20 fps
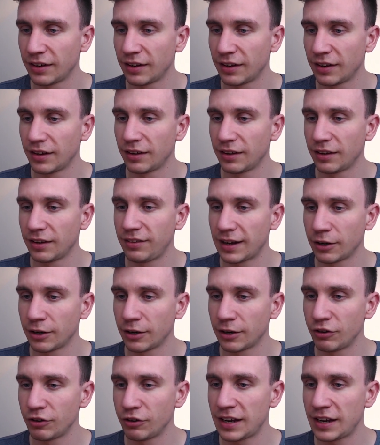secondary
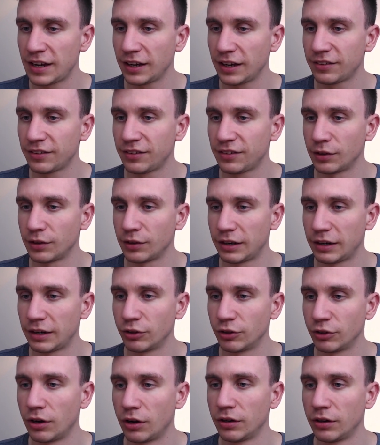text. So I've
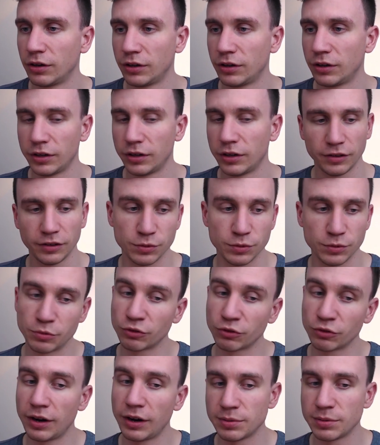got subscribe
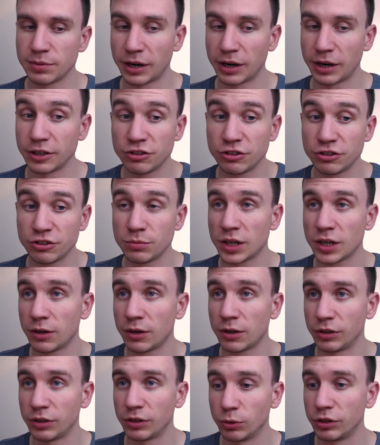to my YouTube channel, The
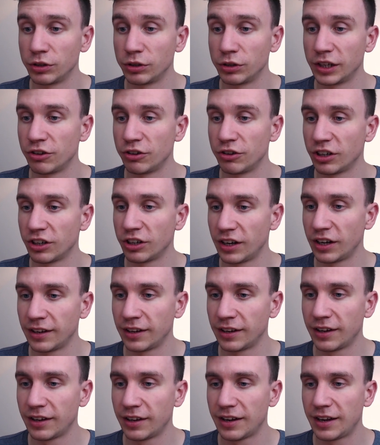Audio Journey.
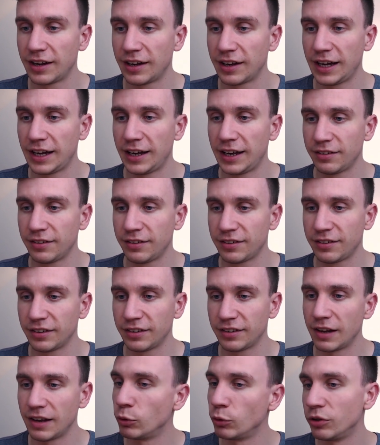And
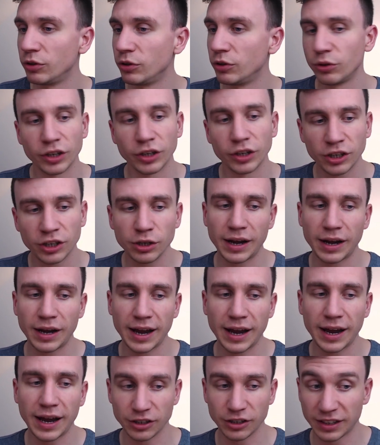if you were doing a Q&A, you
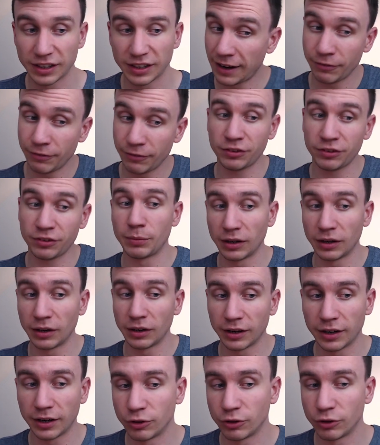could have something like I've
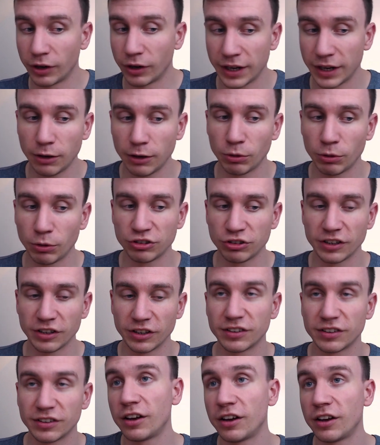got here, which is
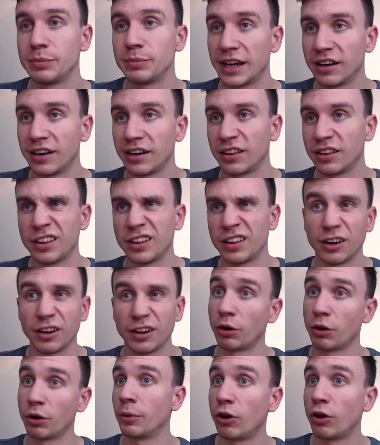ask me anything, drop a
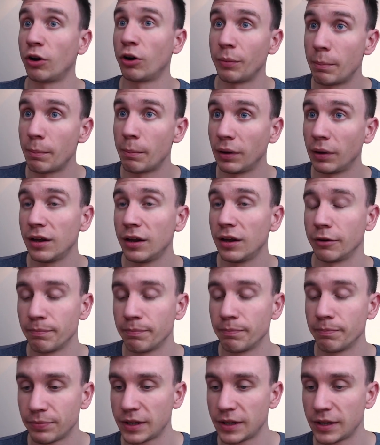comment below
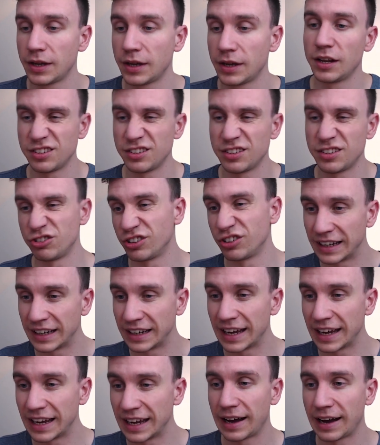to, just to get
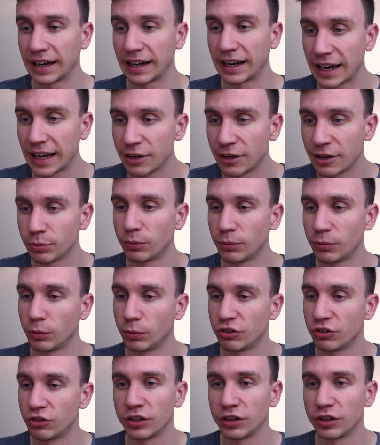that engagement, which
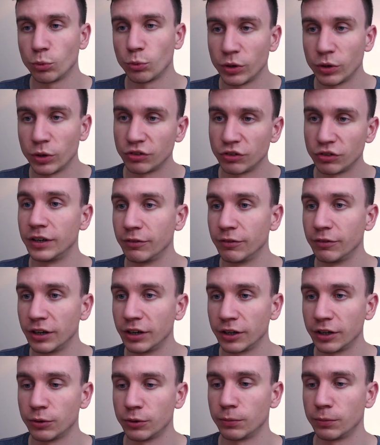is, which is really, really
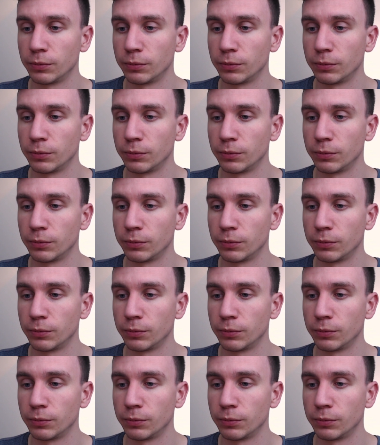cool